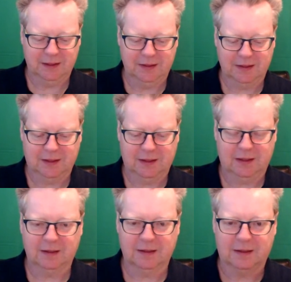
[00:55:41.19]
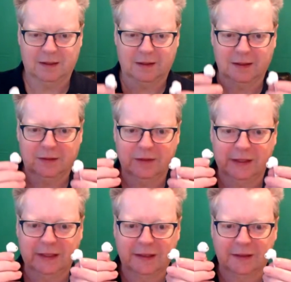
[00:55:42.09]
These are our
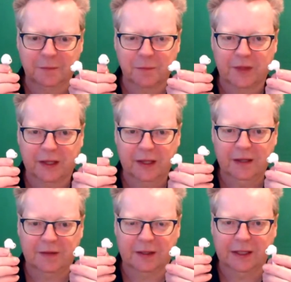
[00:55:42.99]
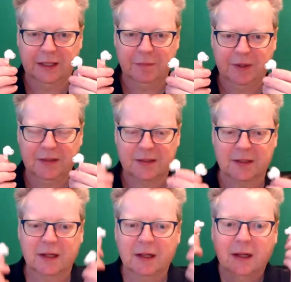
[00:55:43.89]
lovely little earfun
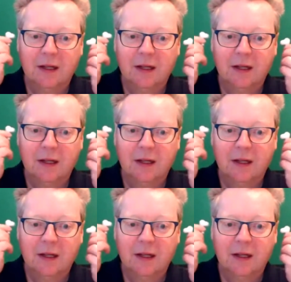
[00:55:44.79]
earbuds.